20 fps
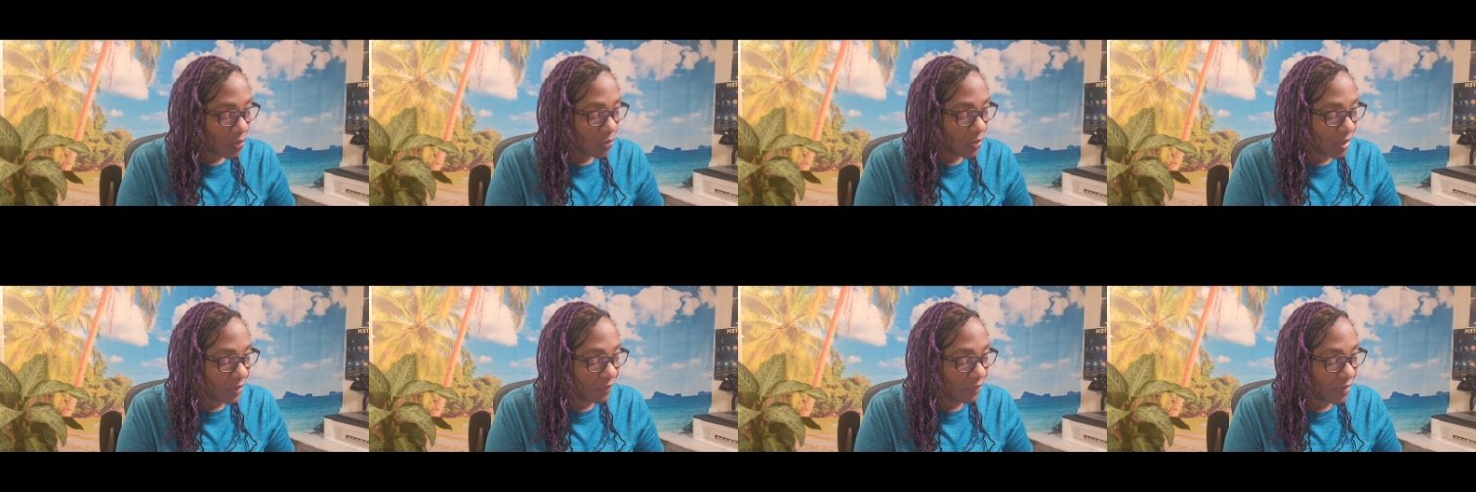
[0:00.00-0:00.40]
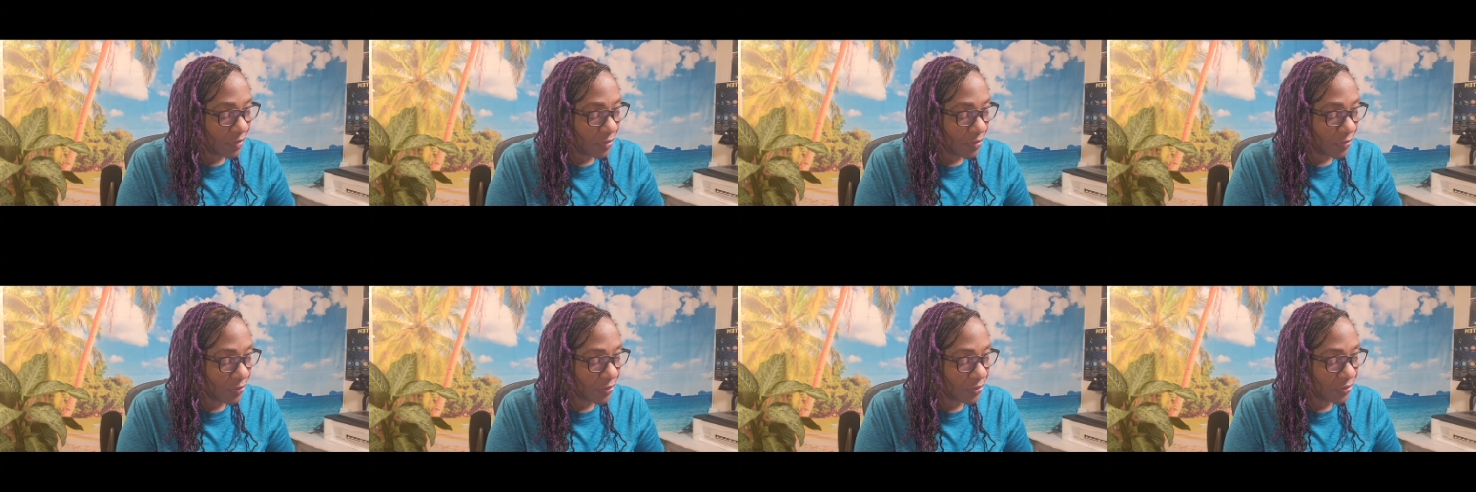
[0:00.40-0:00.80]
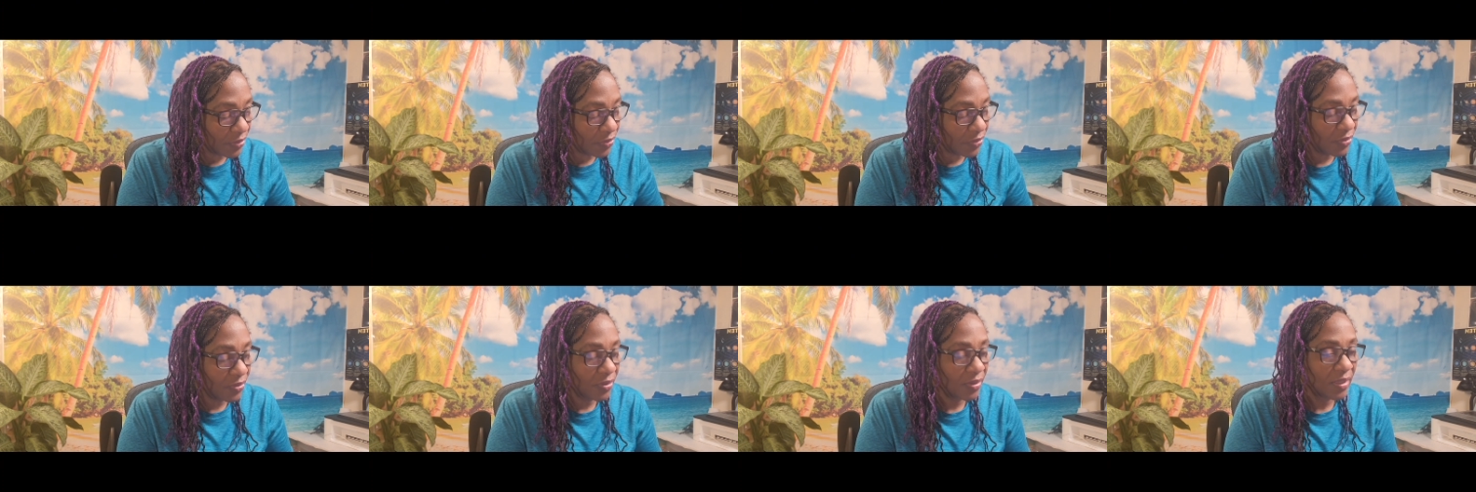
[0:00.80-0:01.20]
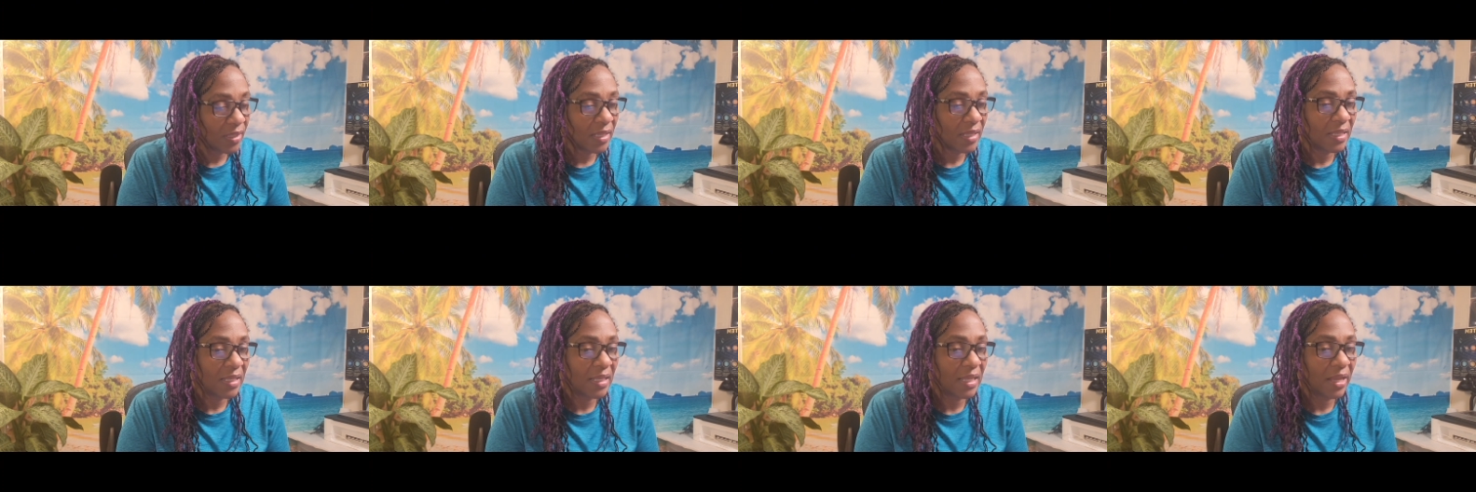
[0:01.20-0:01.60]
could have learned
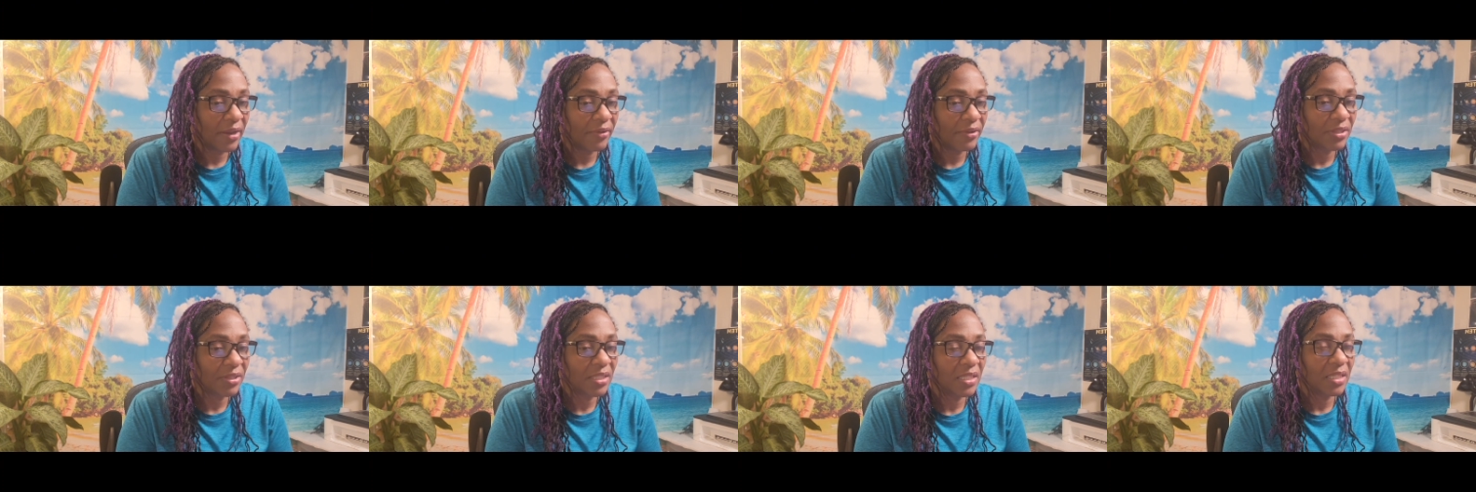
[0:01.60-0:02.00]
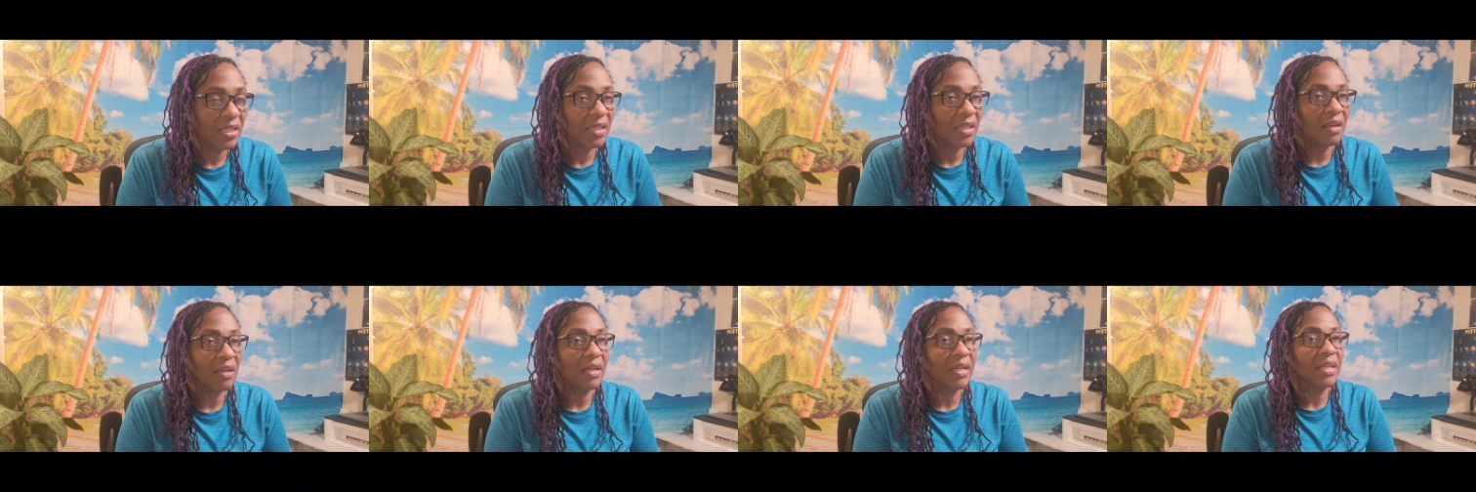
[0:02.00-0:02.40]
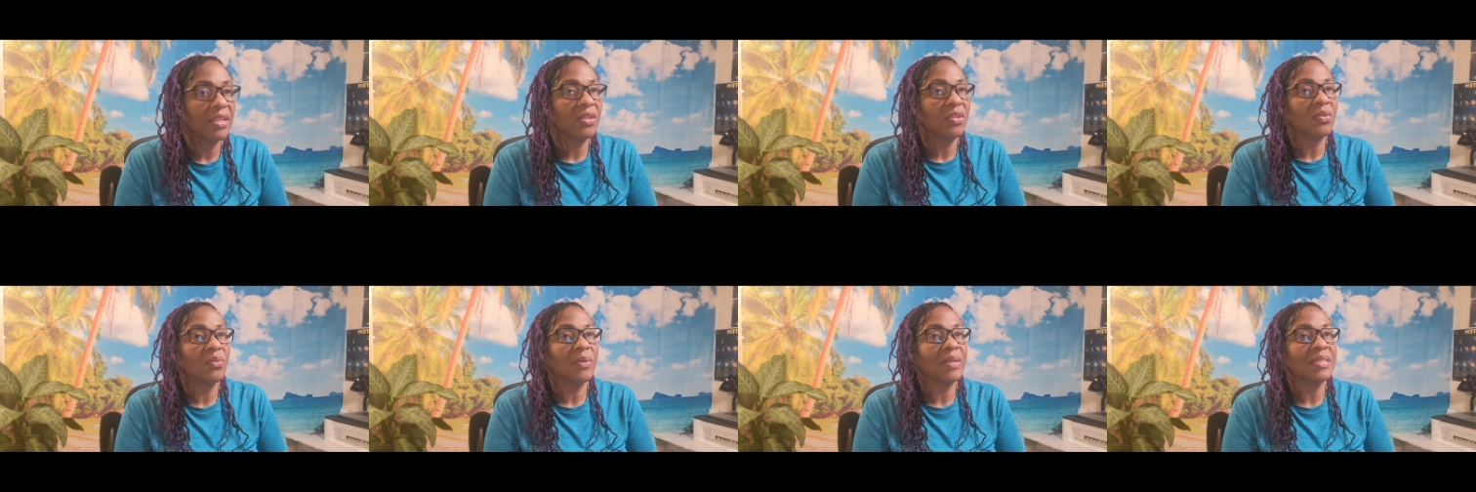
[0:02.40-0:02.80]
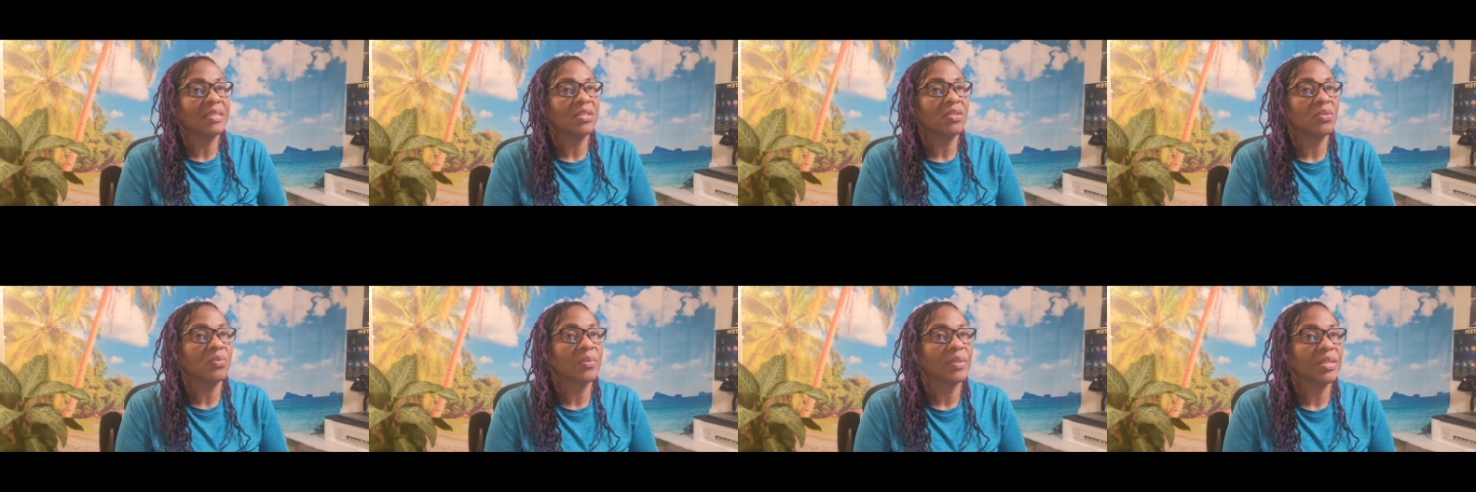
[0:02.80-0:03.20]
the clarity into a
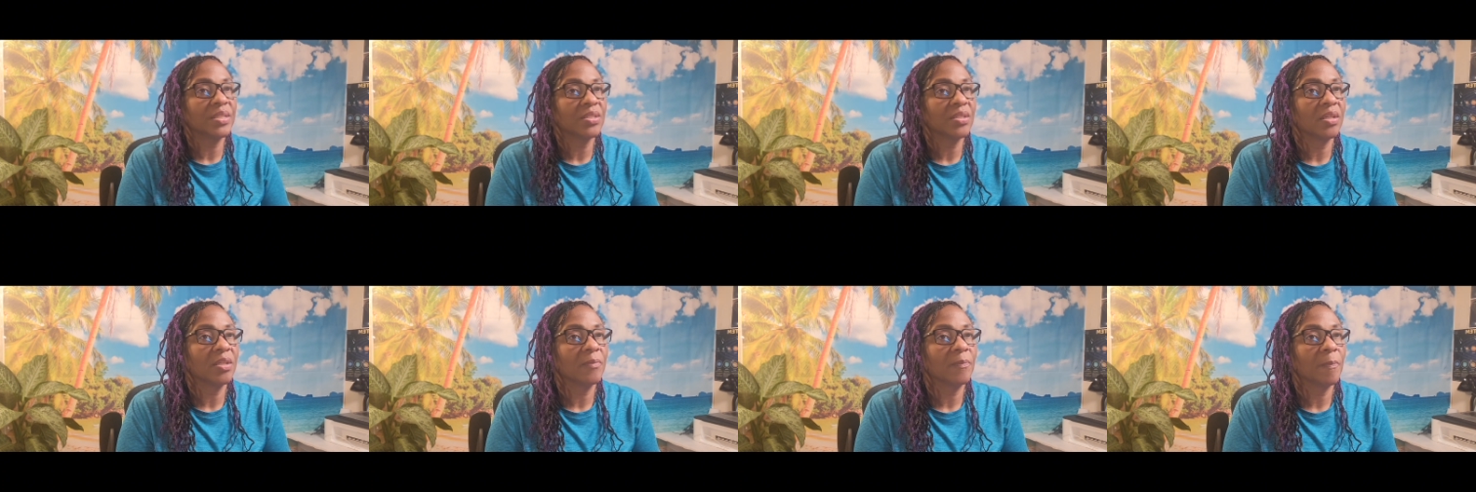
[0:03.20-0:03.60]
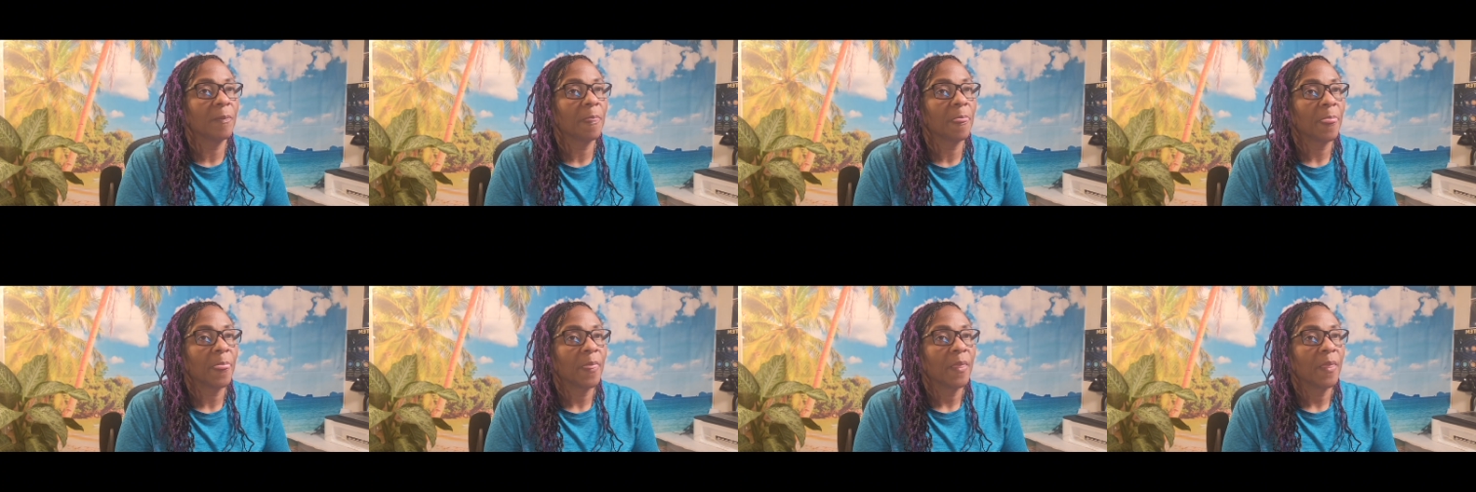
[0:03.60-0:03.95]
situation,